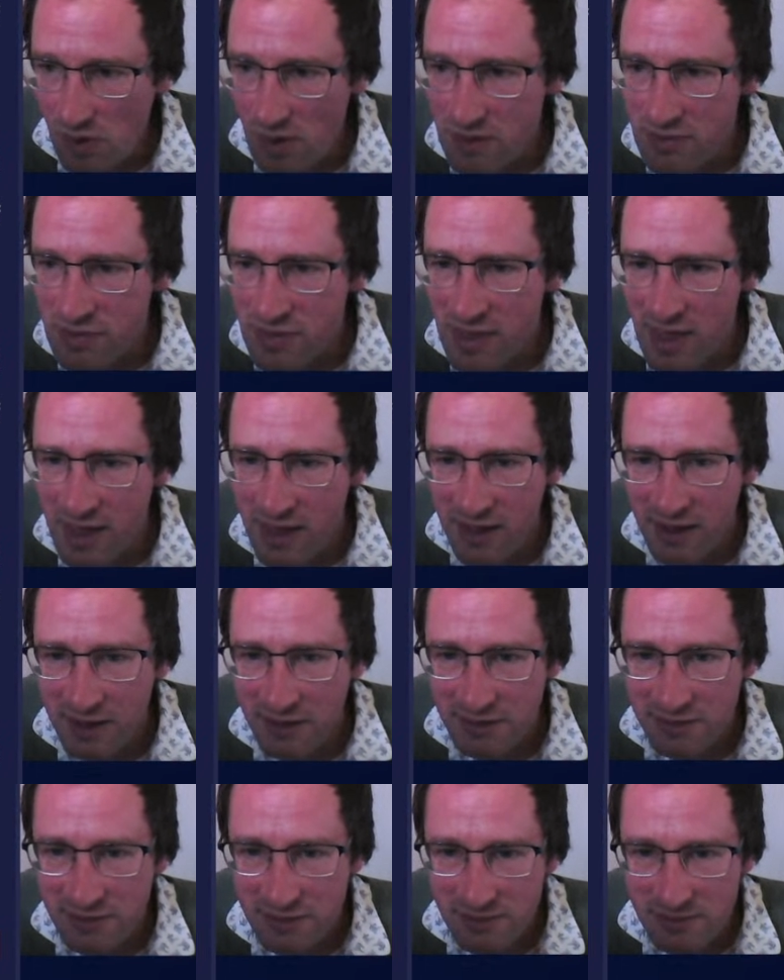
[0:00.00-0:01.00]

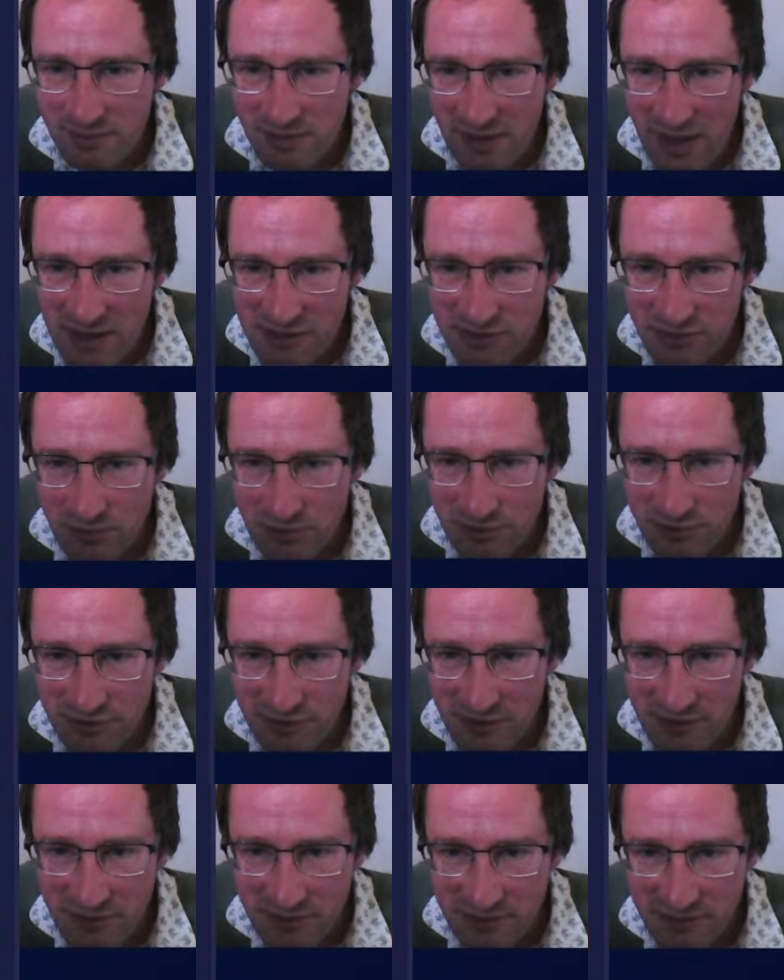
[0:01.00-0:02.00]
Then let's
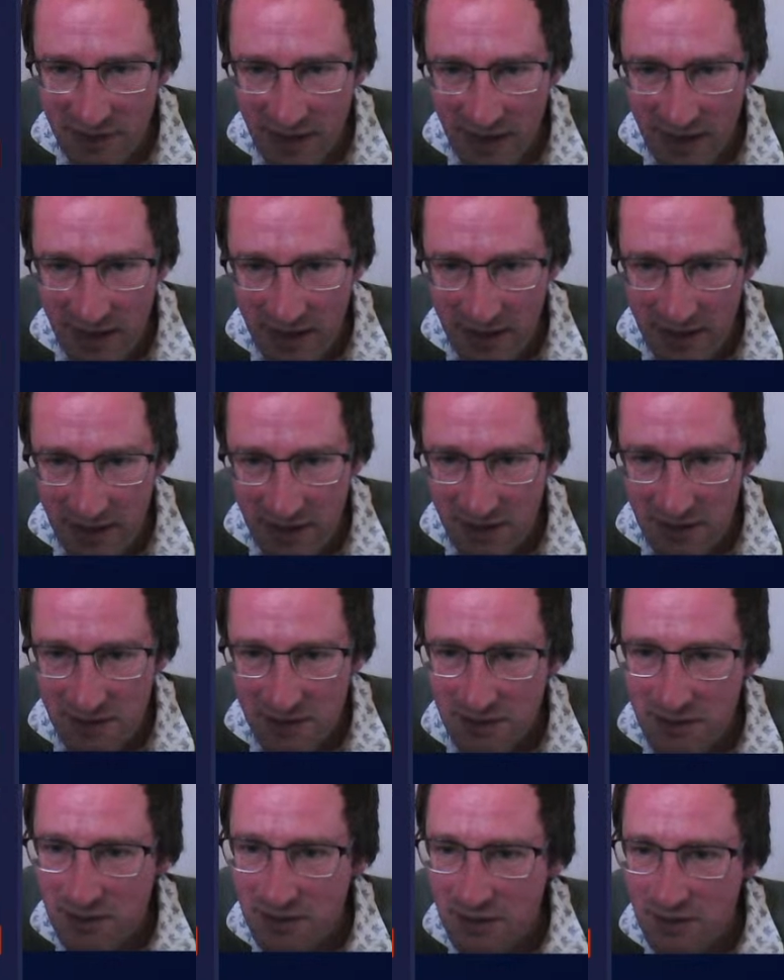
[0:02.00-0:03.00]
also say
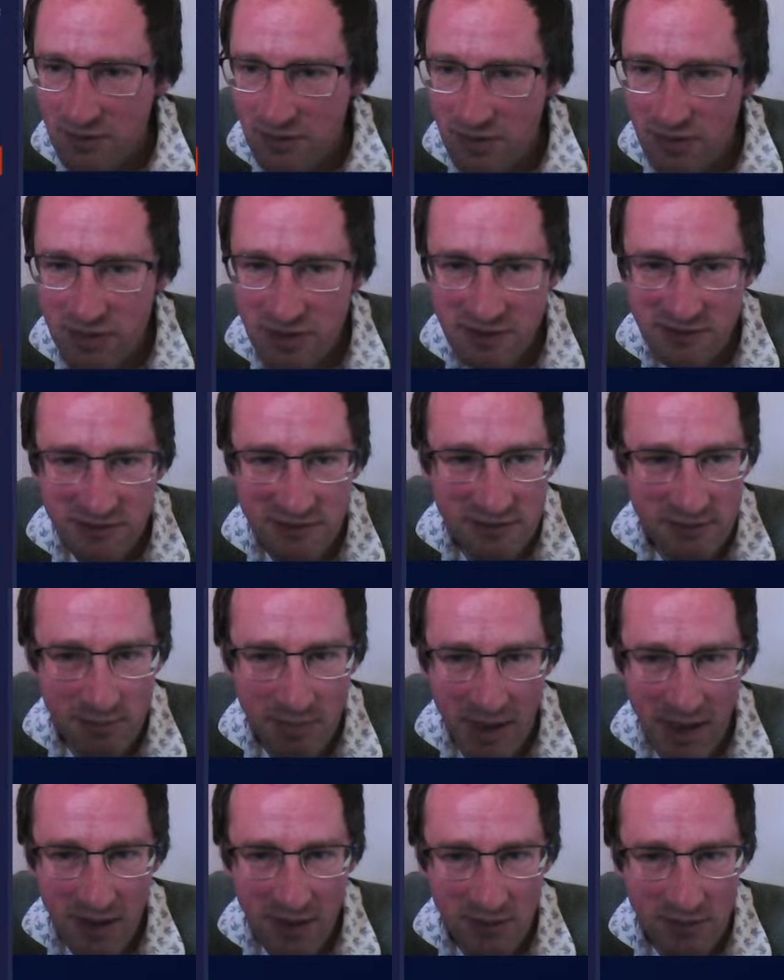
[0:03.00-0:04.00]
this is
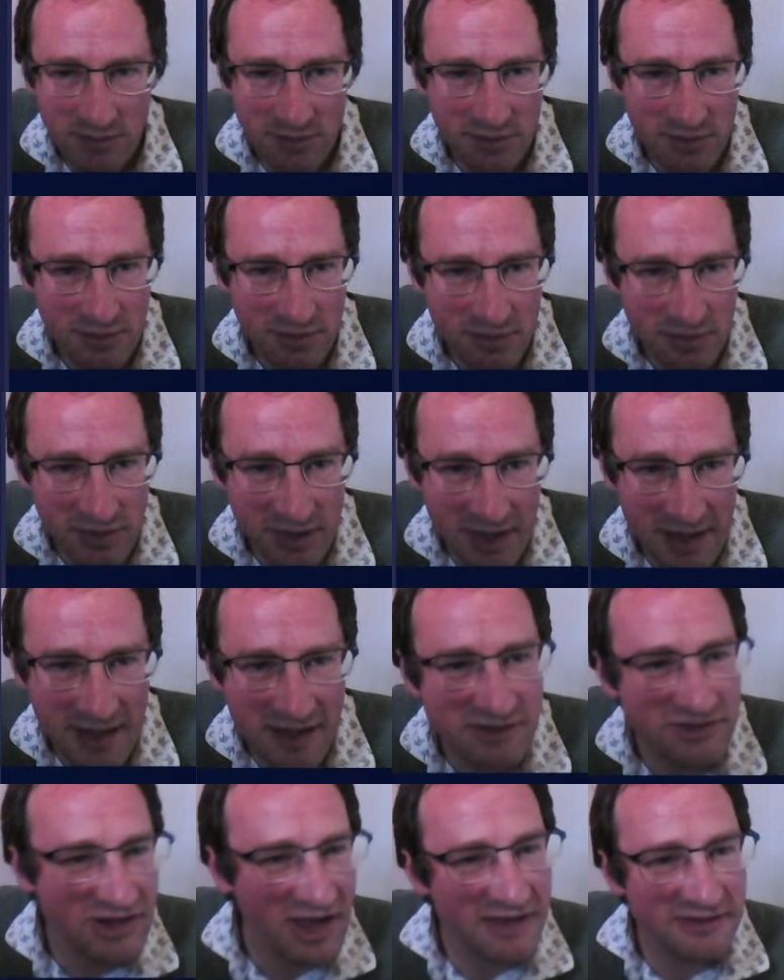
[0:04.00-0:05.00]
about the
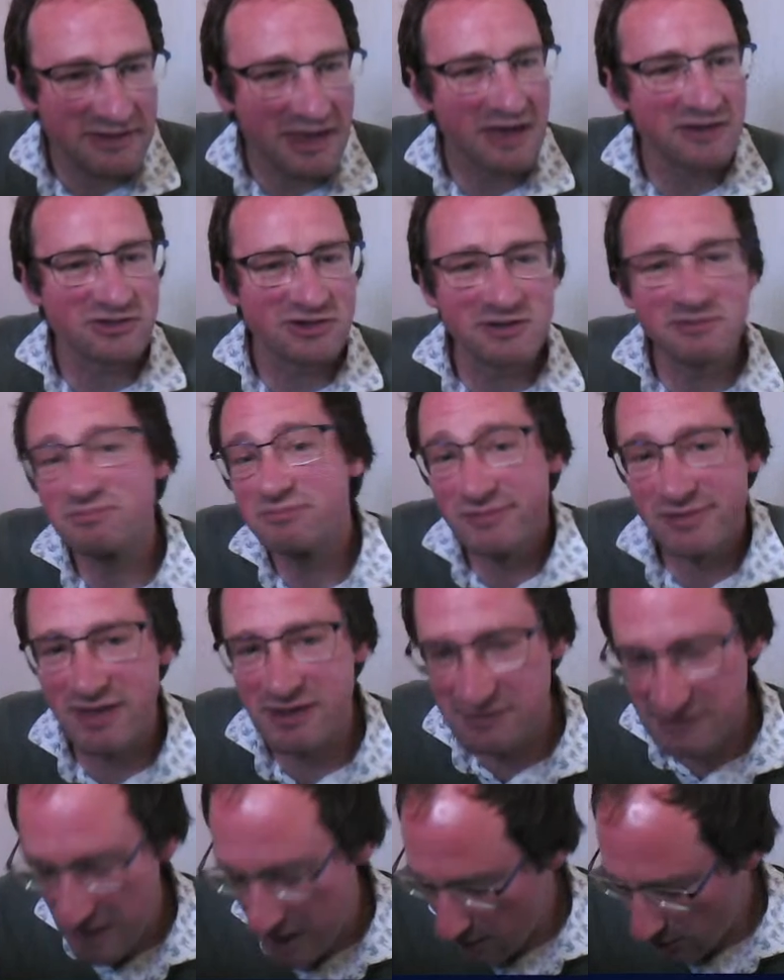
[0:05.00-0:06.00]
NHS. Actually,
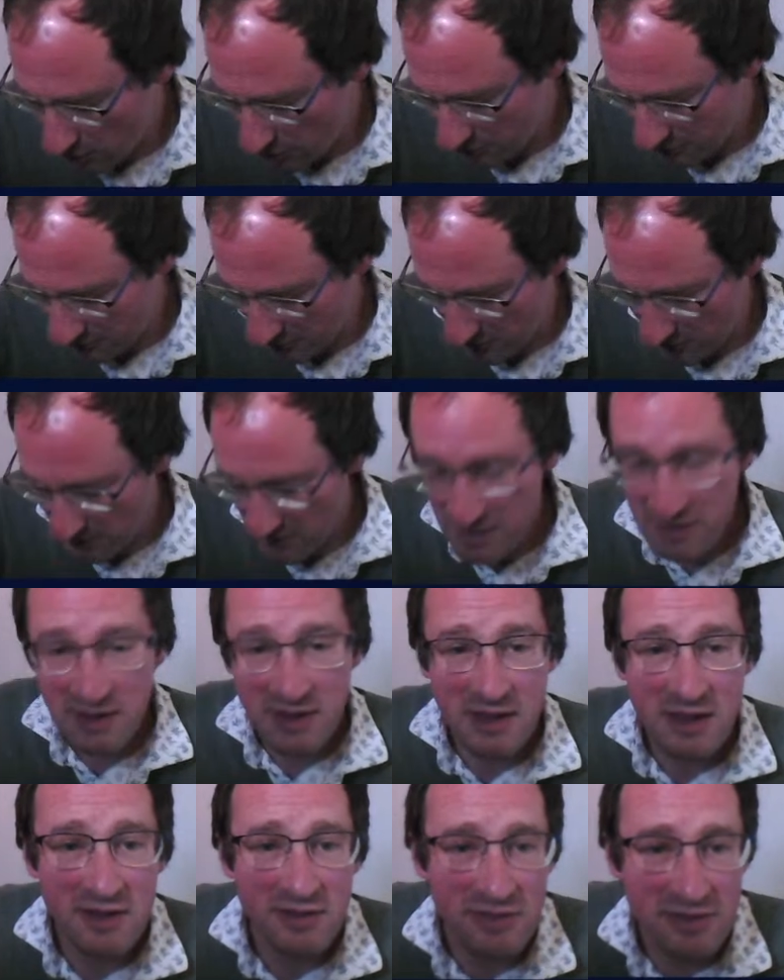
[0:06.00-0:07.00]
there's health. So
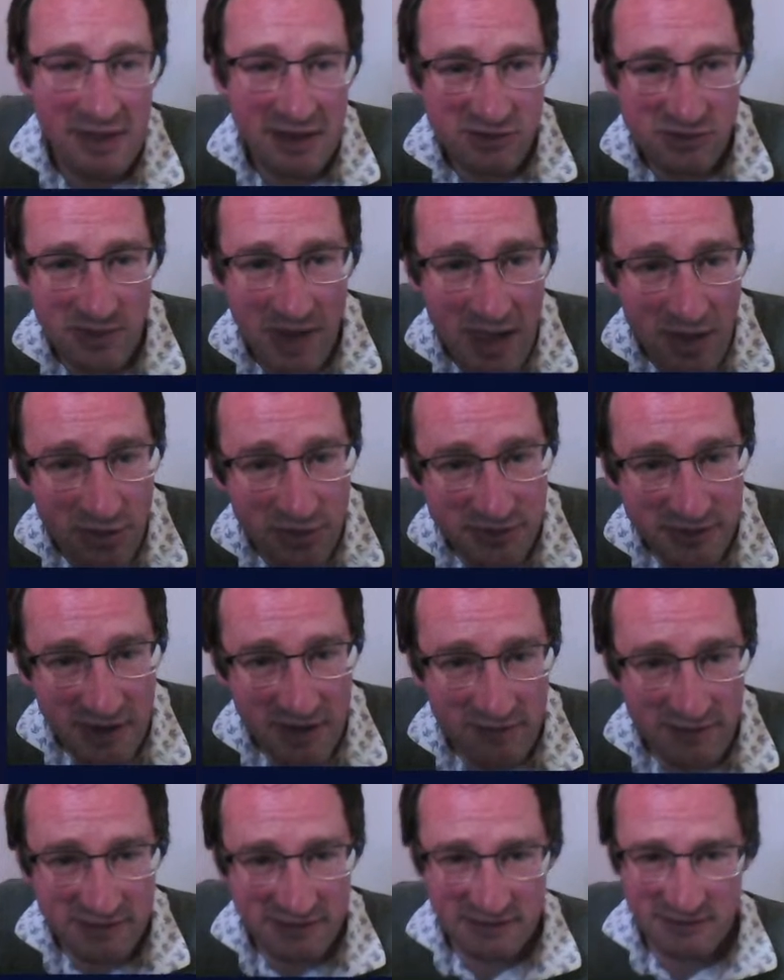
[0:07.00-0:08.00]
the National Health
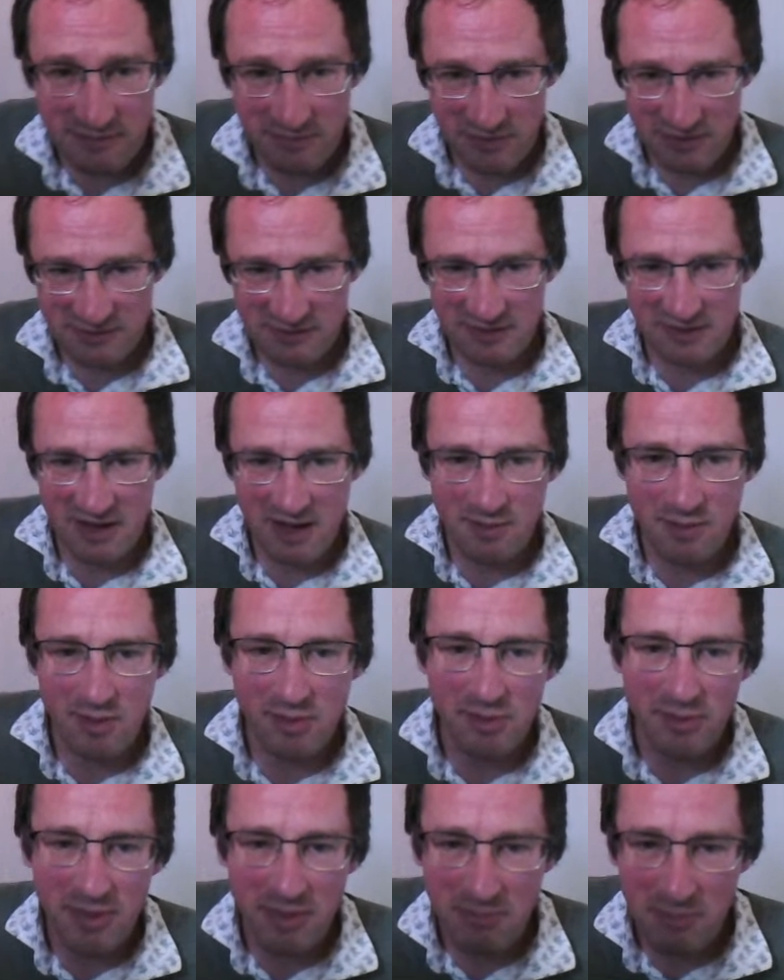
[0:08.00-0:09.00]
Service is something that's going to come
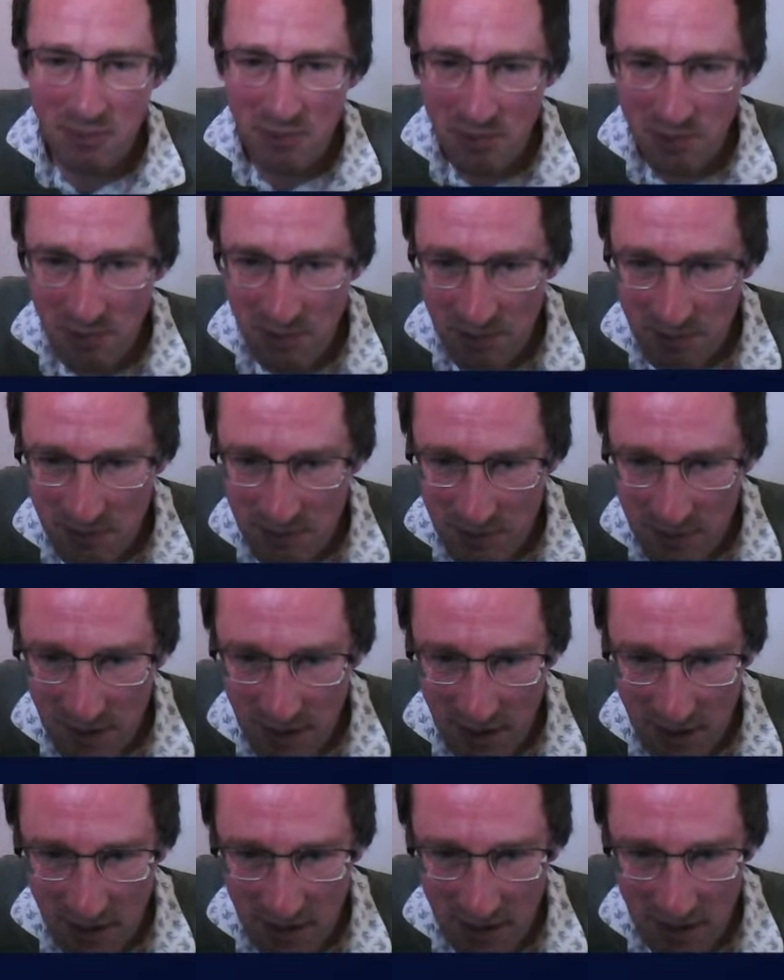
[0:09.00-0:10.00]
up a bit more.
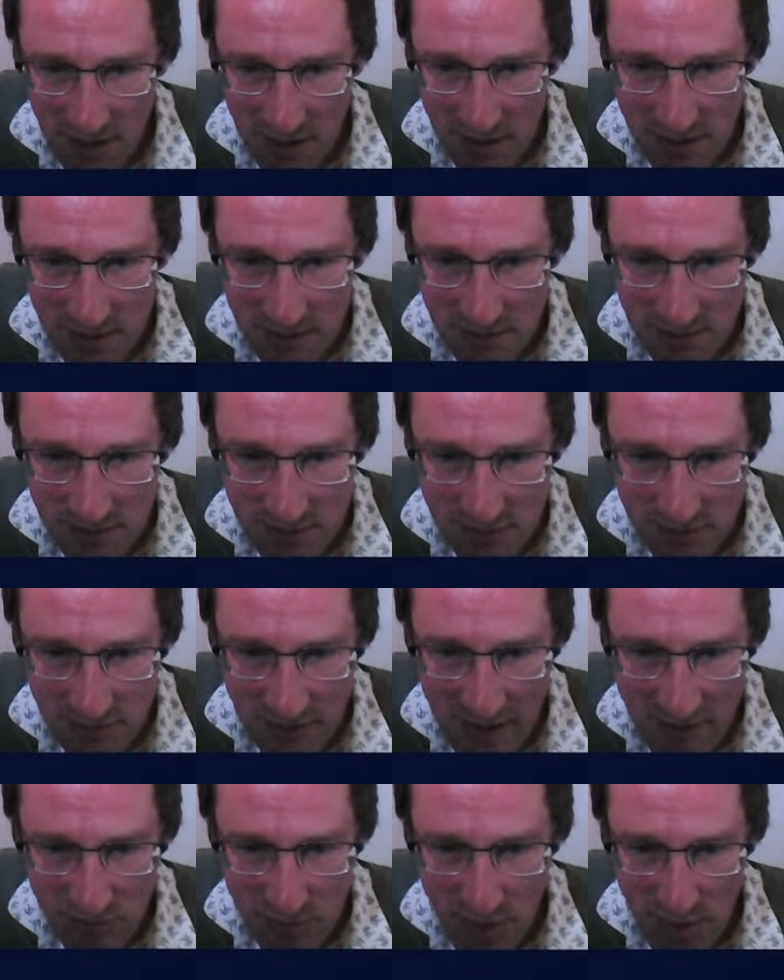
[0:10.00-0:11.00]
So
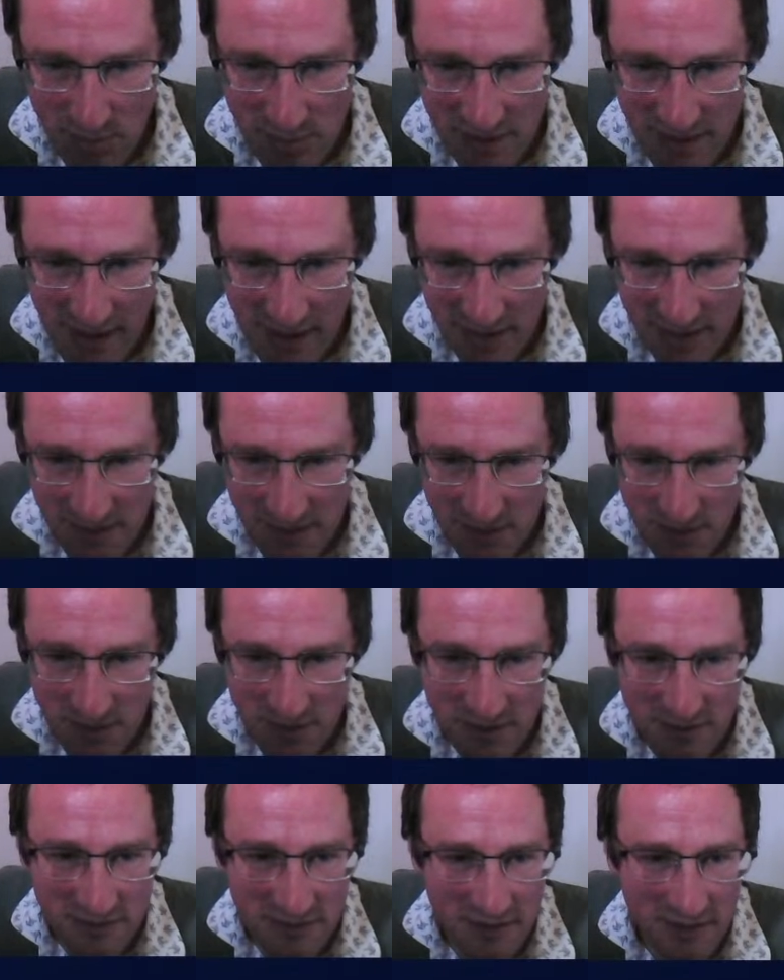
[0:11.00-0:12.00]
I have purple again.
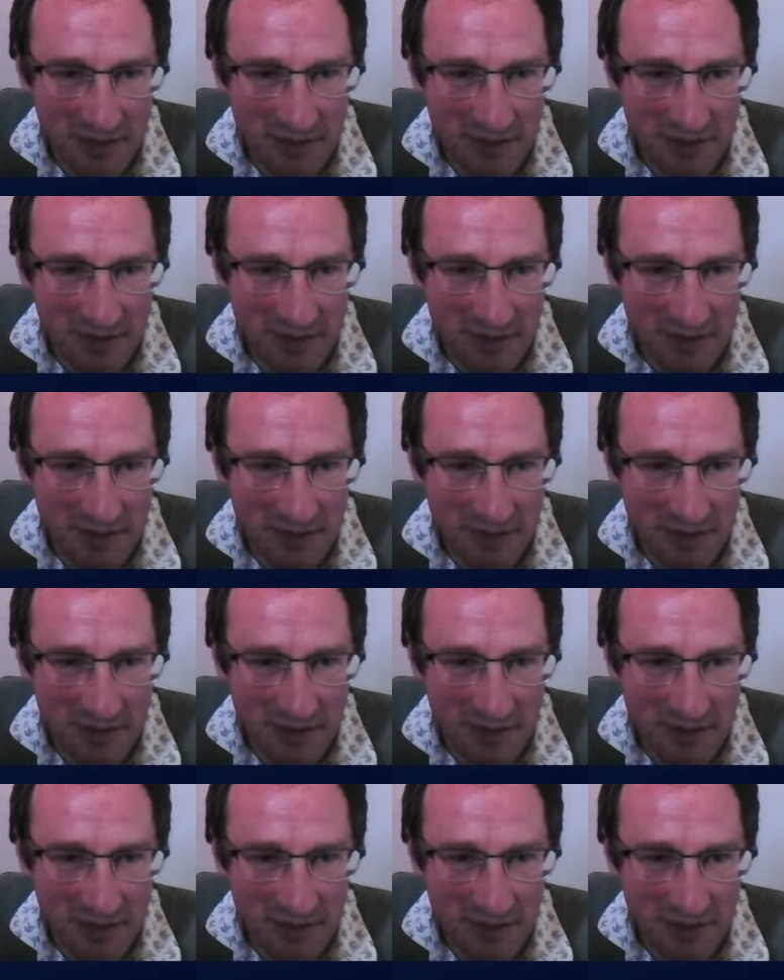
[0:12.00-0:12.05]
Good.